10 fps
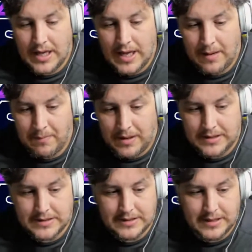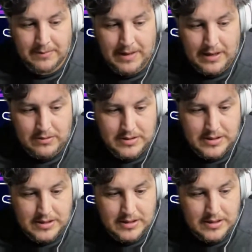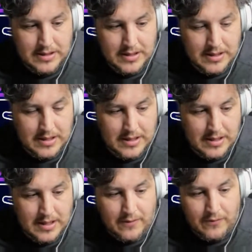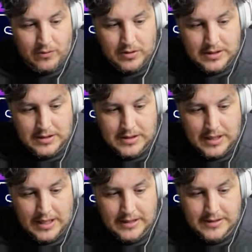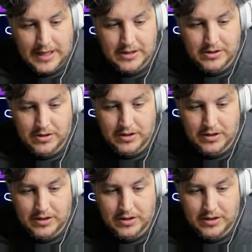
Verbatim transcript: and boxes him out. Full extension hands catcher